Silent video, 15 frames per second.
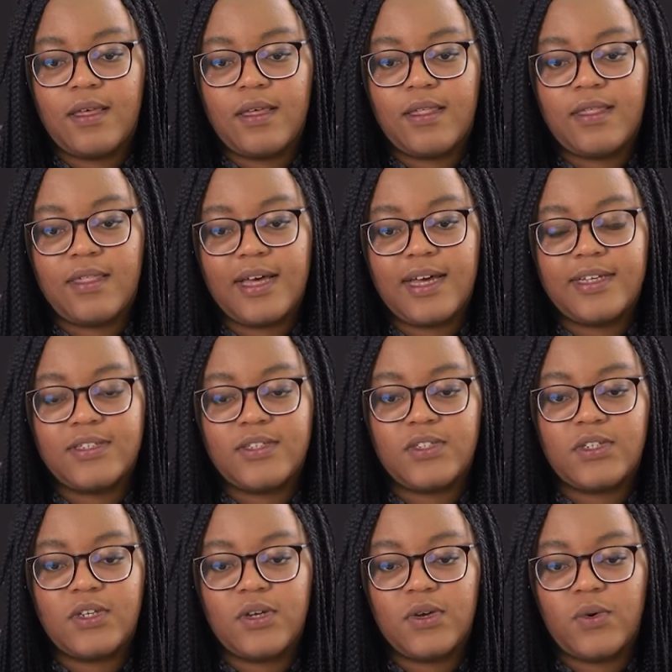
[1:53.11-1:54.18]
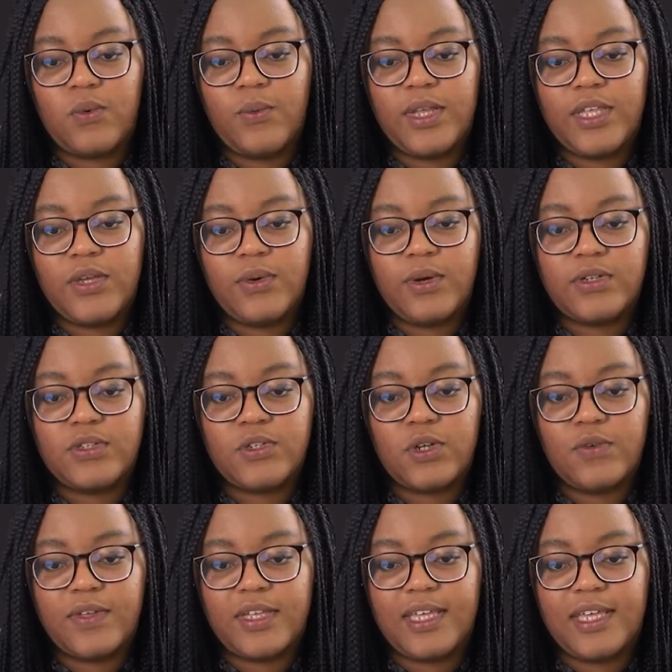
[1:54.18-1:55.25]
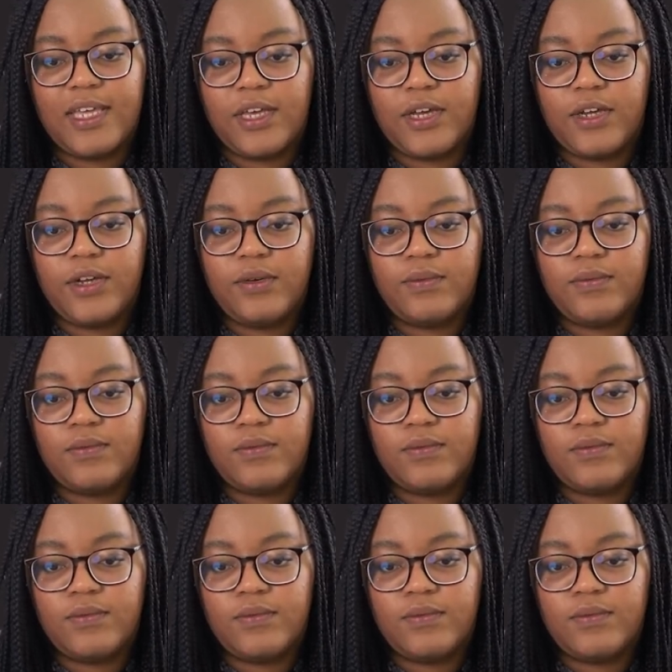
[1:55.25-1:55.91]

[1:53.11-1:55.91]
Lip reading: Thus, when you are solving here,